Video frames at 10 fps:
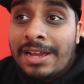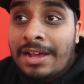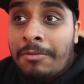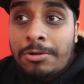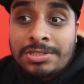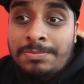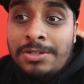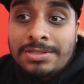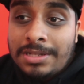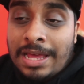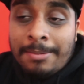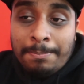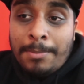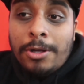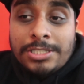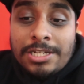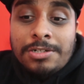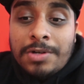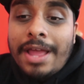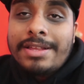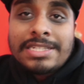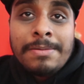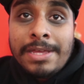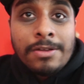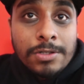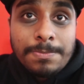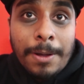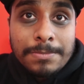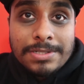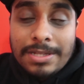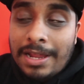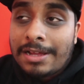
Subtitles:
Like, I watched most of the trailers give me goosebumps.